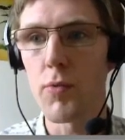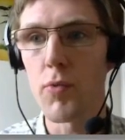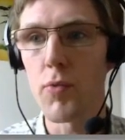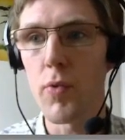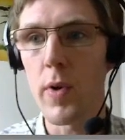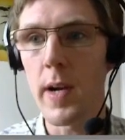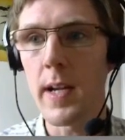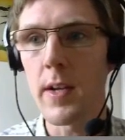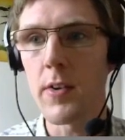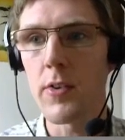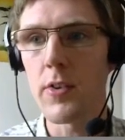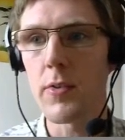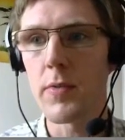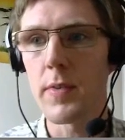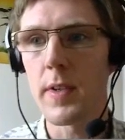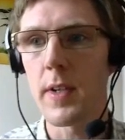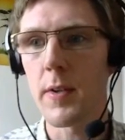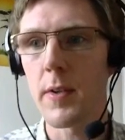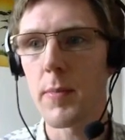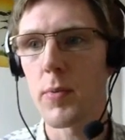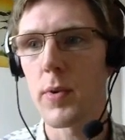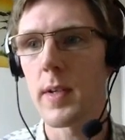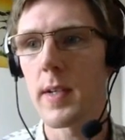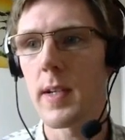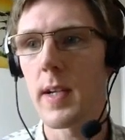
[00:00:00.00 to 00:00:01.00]
a range of
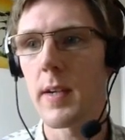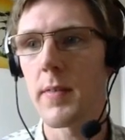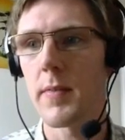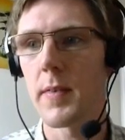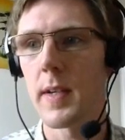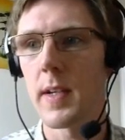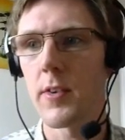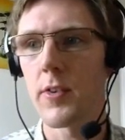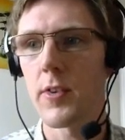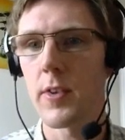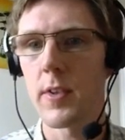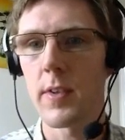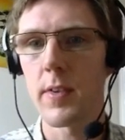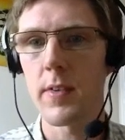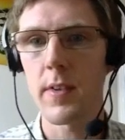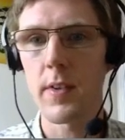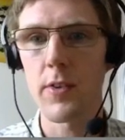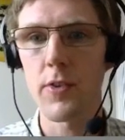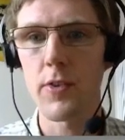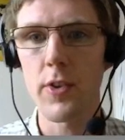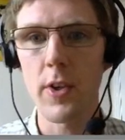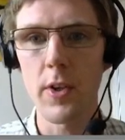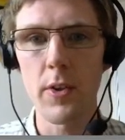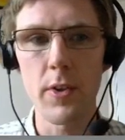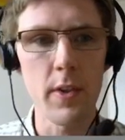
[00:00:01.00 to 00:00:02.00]
disparate definitions,
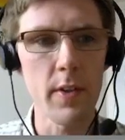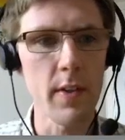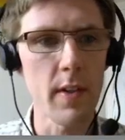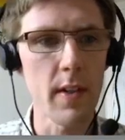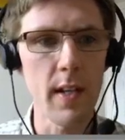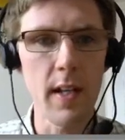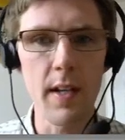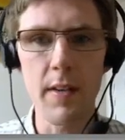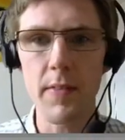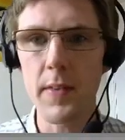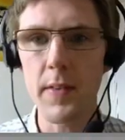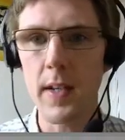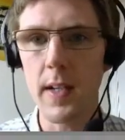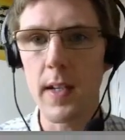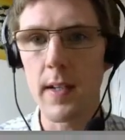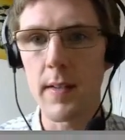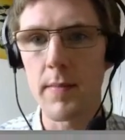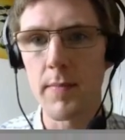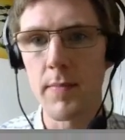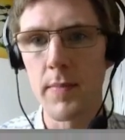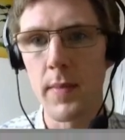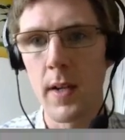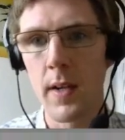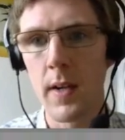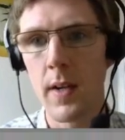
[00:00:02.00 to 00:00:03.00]
as shown on the left
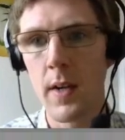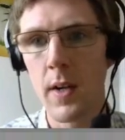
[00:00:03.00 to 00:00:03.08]
here,